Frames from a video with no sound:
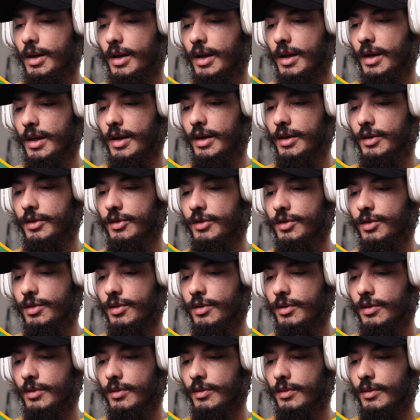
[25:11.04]
And
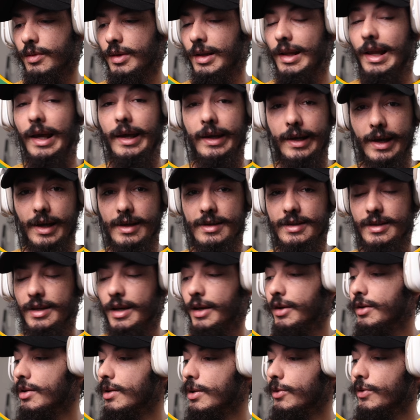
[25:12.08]
like I
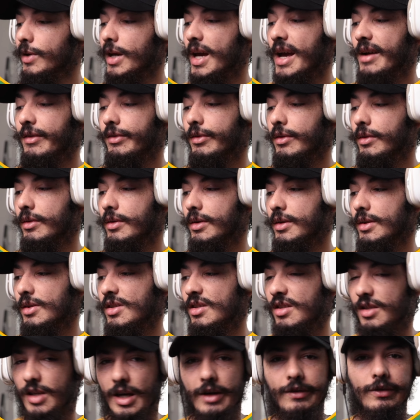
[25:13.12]
said, we have
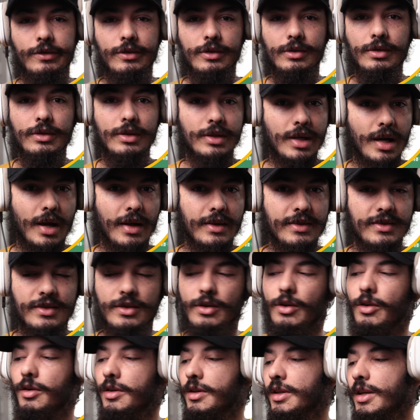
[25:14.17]
several cuts
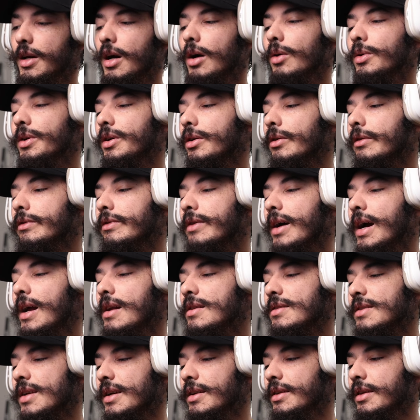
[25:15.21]
on the audio
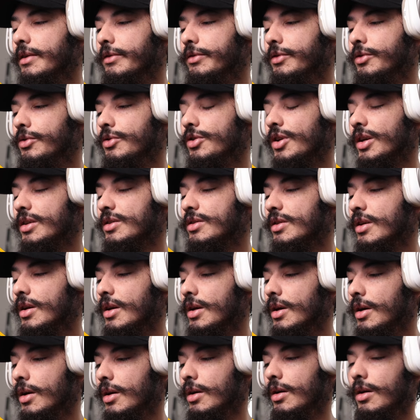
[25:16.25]
files, and if you just
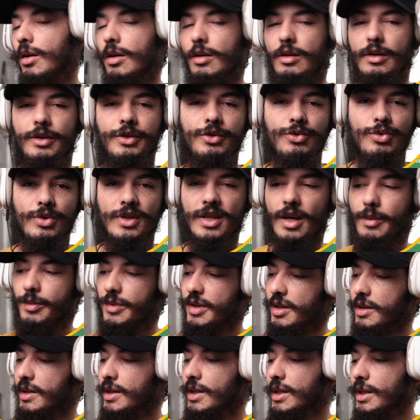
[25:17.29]
do
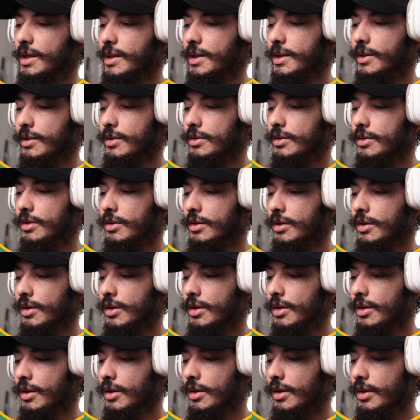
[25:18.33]
something here,
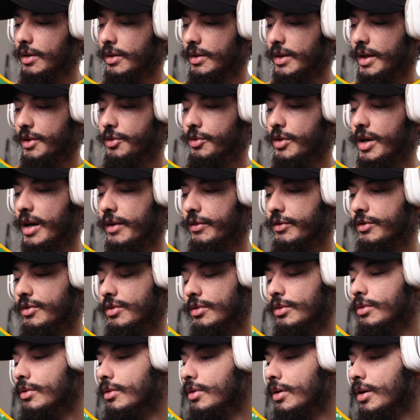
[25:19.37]
then you have
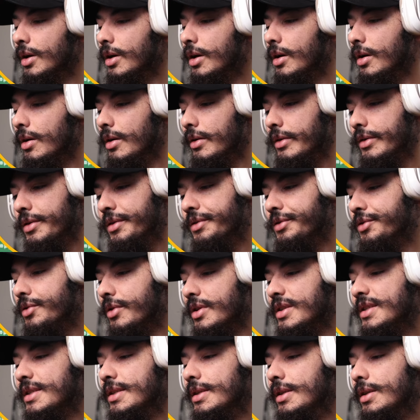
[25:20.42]
to
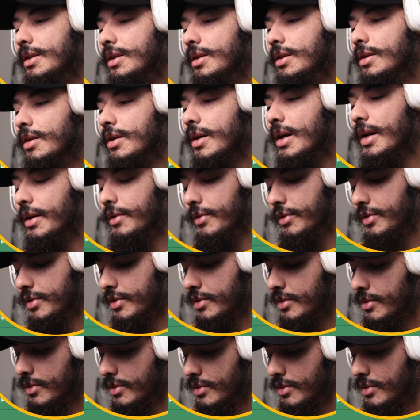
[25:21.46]
Ctrl C and